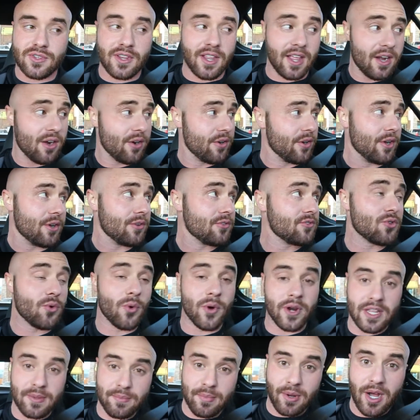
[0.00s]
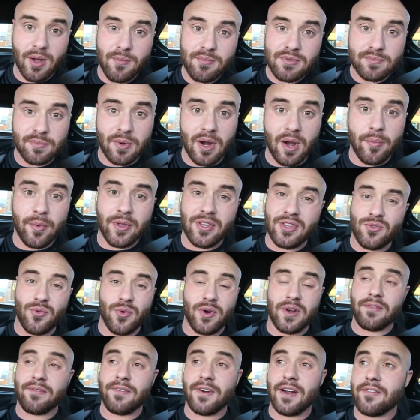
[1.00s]
I don't know, 20 pumps, probably
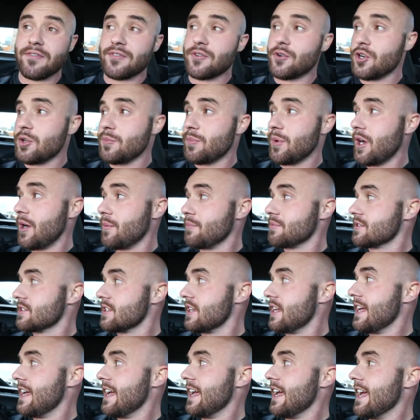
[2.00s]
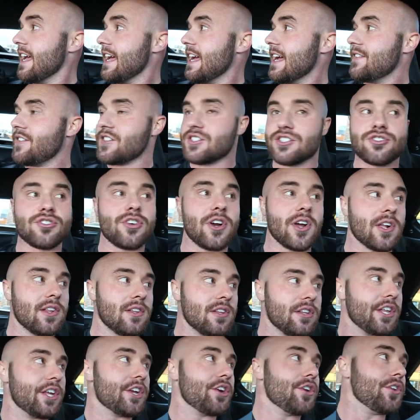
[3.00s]
25, 30 pumps. And this truck
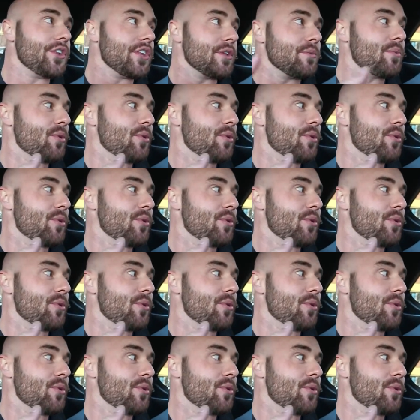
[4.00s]
literally